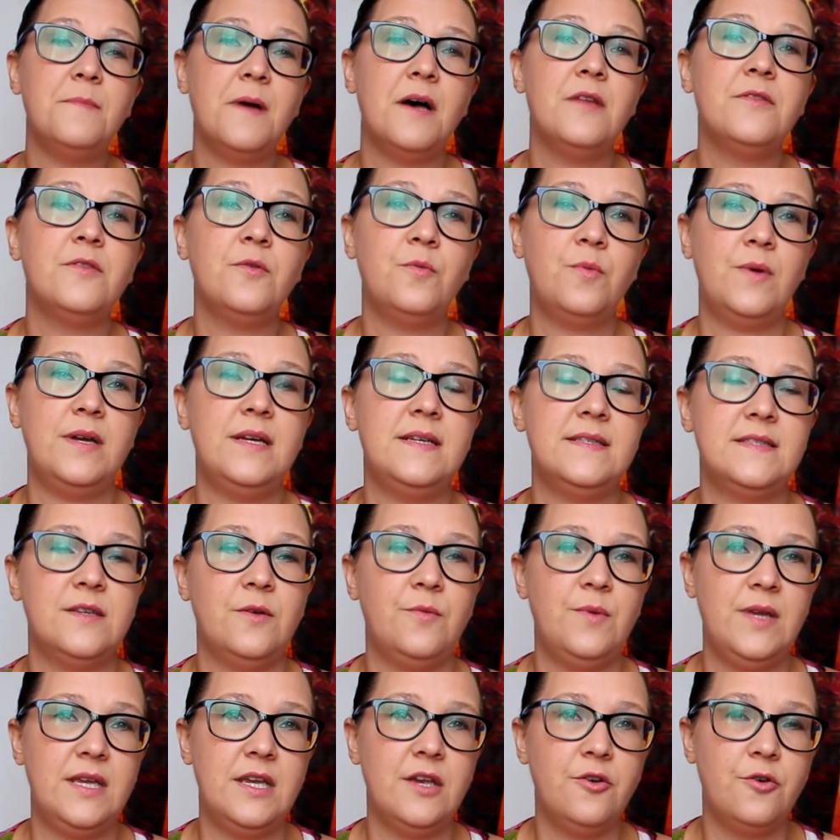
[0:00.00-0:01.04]
about the ways that
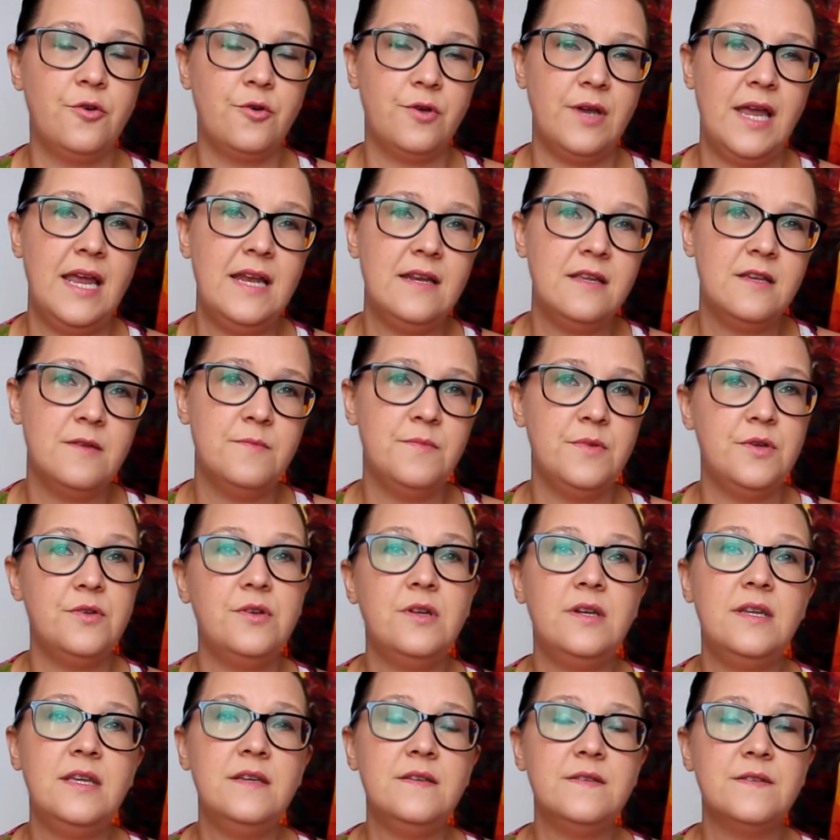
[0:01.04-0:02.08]
we can create
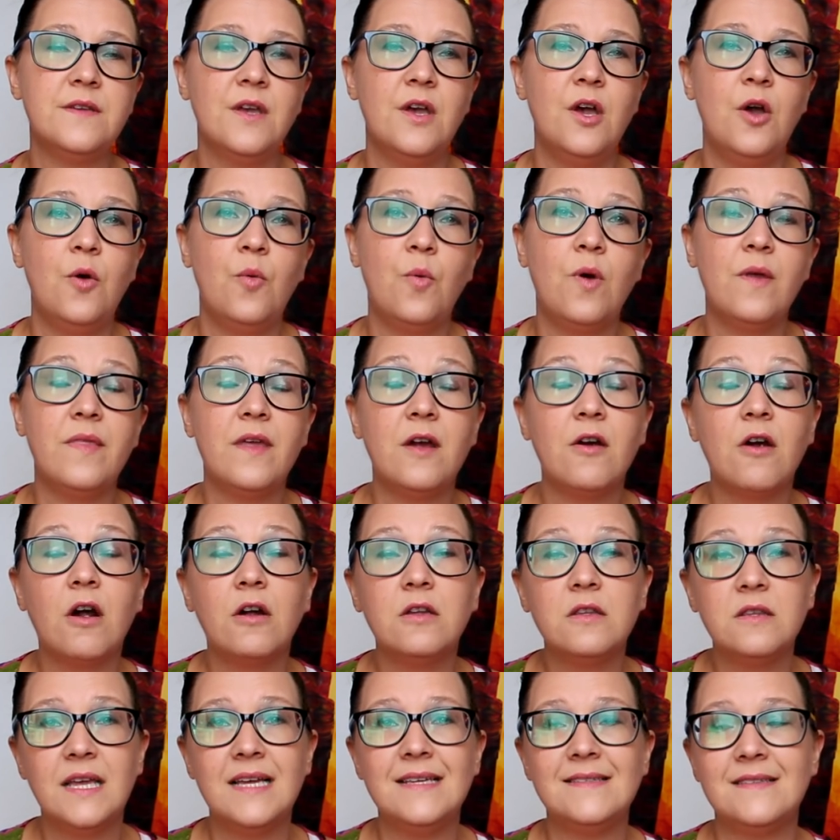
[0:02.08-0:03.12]
communities where there are
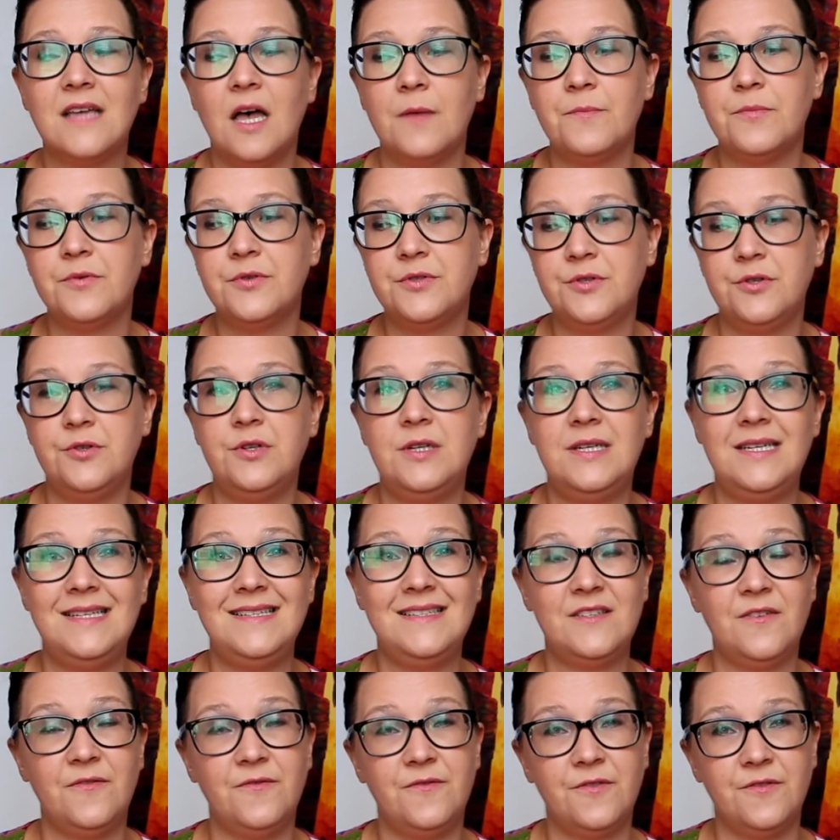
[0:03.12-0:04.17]
less
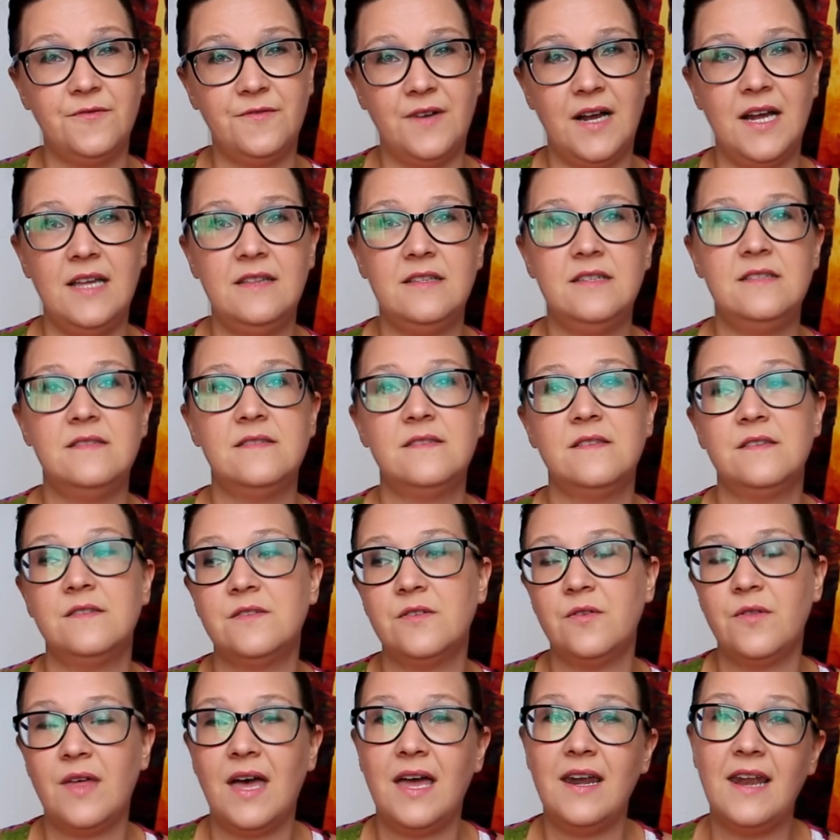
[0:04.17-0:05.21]
opportunities for violence
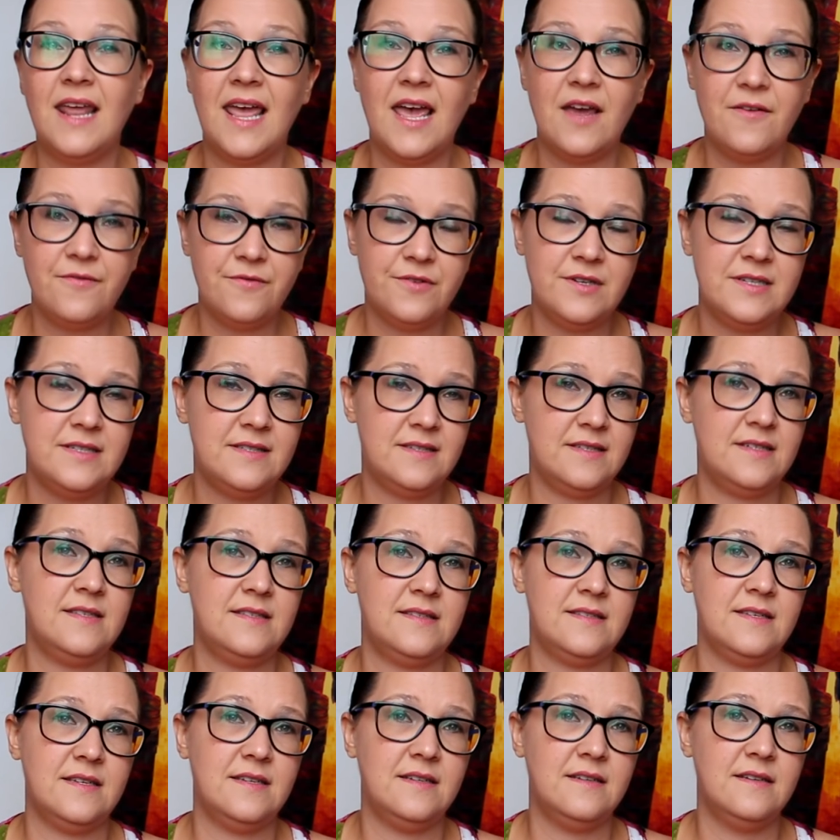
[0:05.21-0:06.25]
so that every
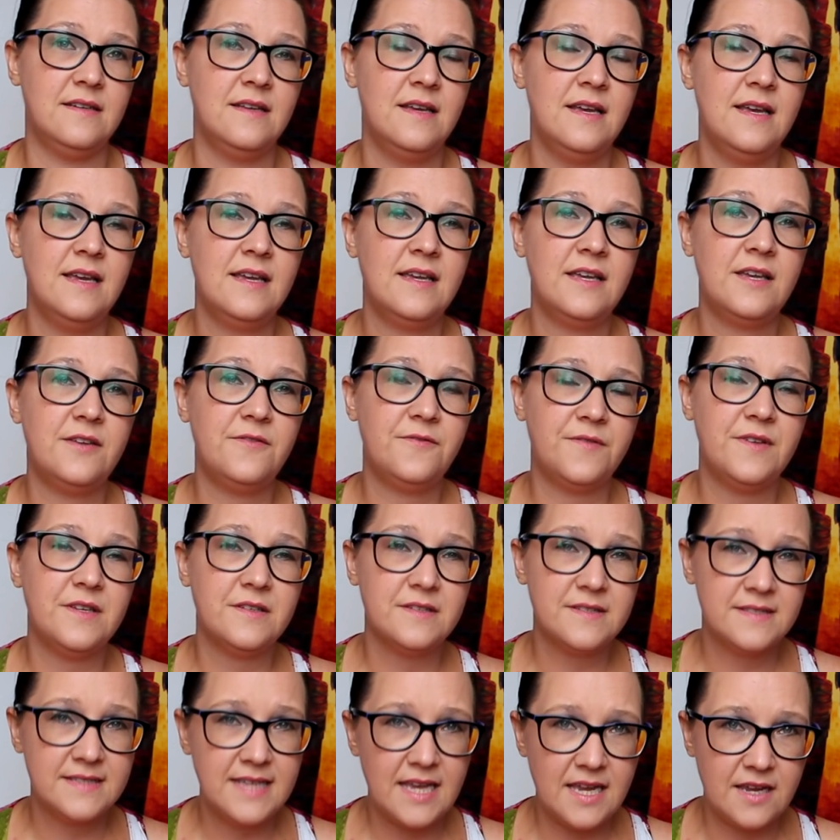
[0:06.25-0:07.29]
citizen can
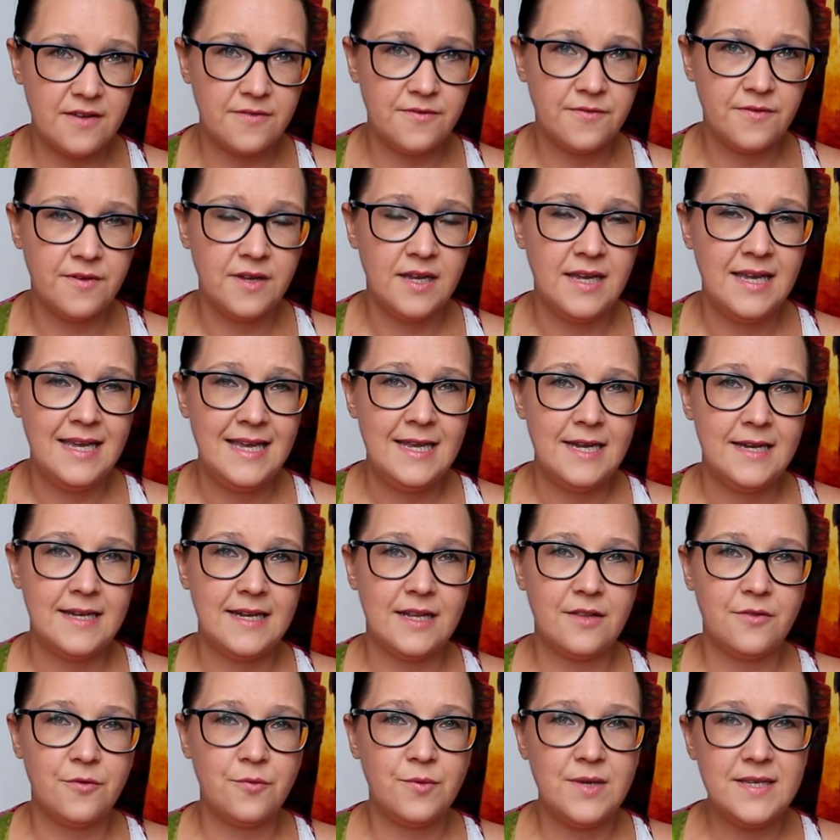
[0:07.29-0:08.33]
feel safe.
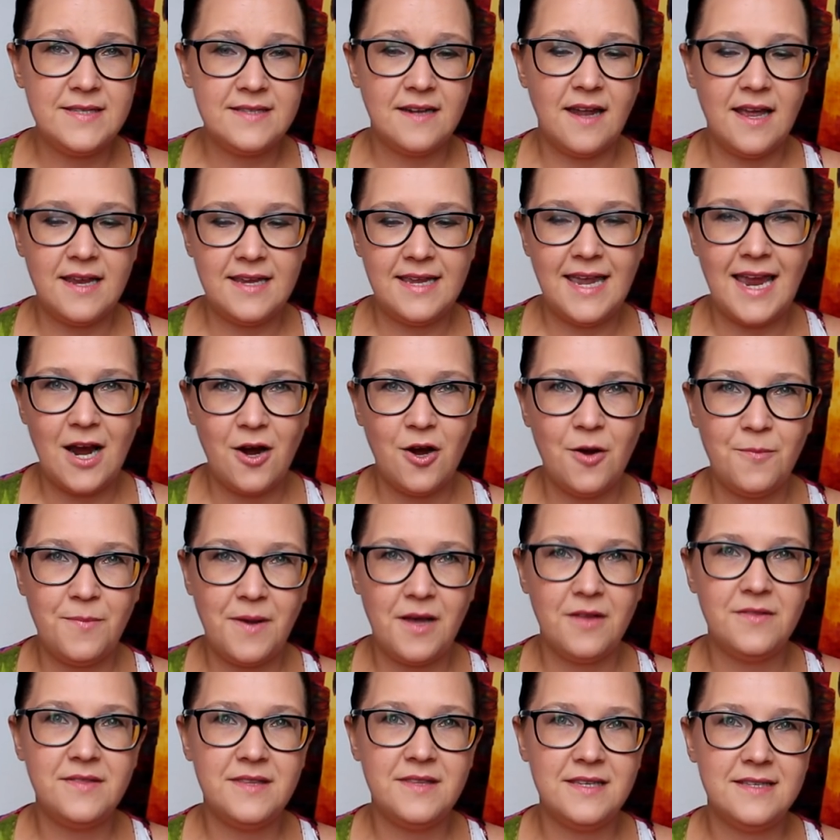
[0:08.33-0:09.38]
Now, the reason I care
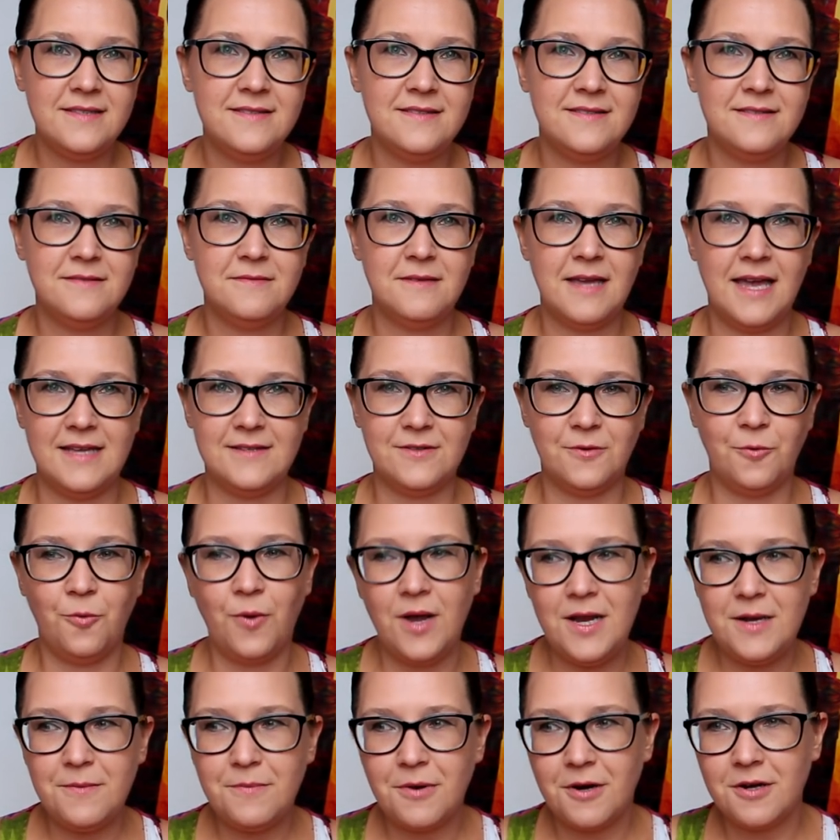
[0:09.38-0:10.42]
about this as a
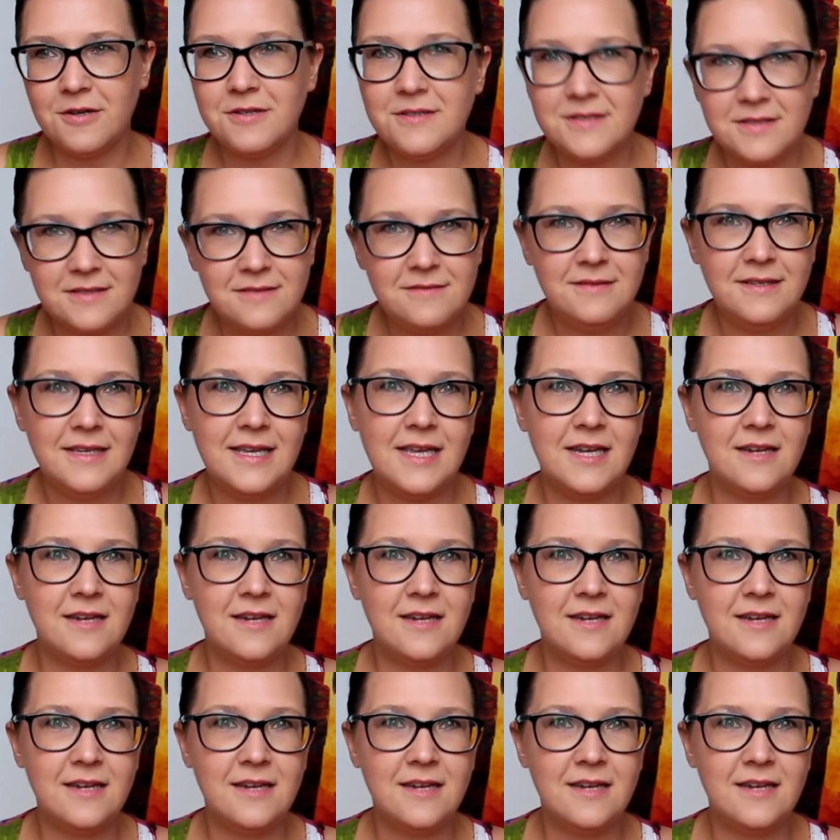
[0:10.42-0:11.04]
white person,